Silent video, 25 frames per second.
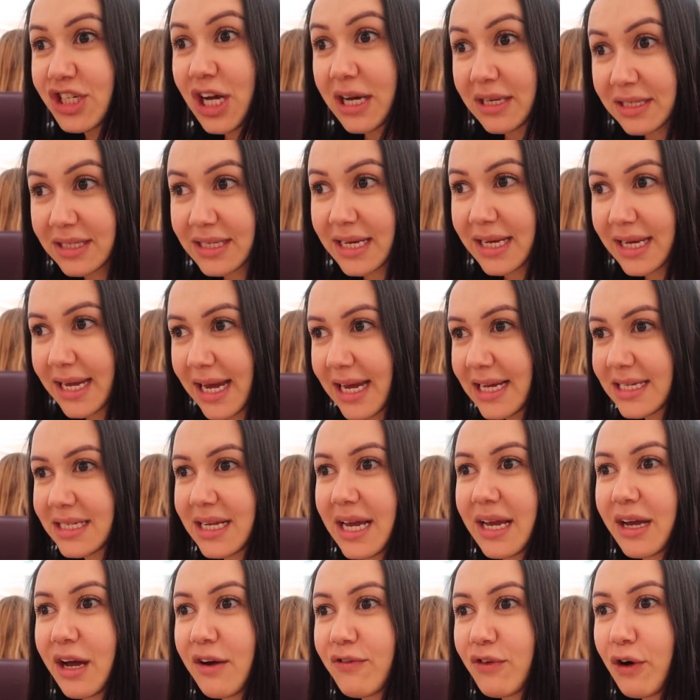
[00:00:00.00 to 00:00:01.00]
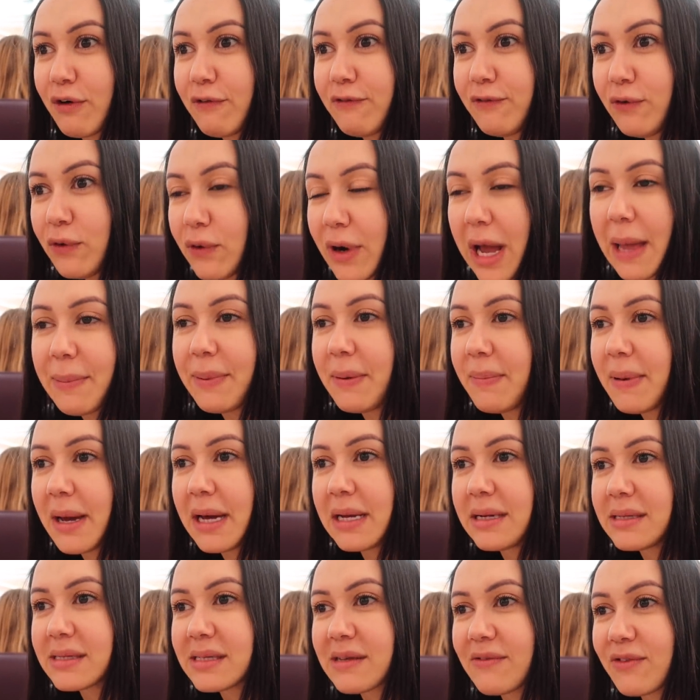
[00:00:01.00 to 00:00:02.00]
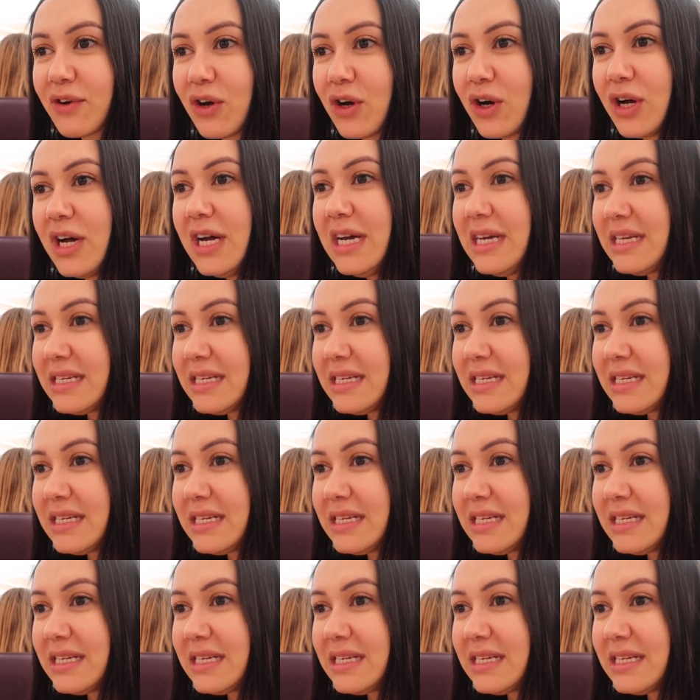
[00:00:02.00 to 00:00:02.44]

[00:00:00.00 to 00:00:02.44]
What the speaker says: just in case. Like I've got 4 EpiPens, I've got